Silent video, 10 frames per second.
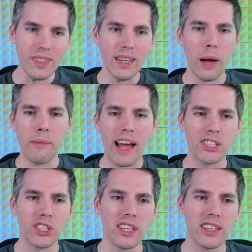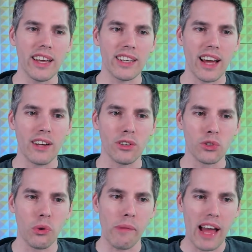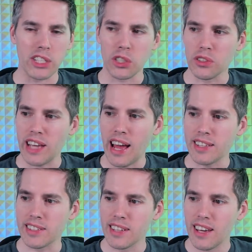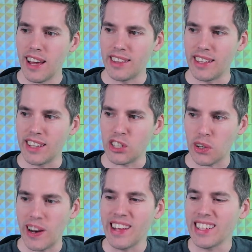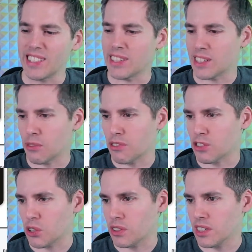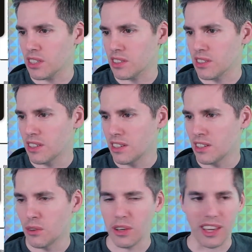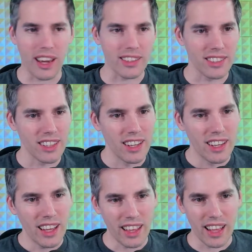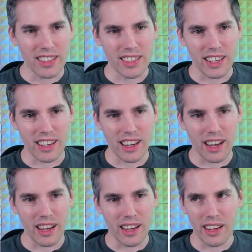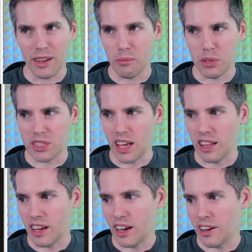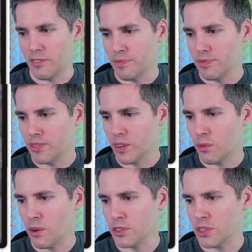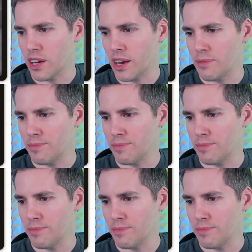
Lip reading: Imagine they like, I don't know, do a magical dance and then they turn it. Can we turn this? No, we can't. Yeah, it's like Brazella. What was her name?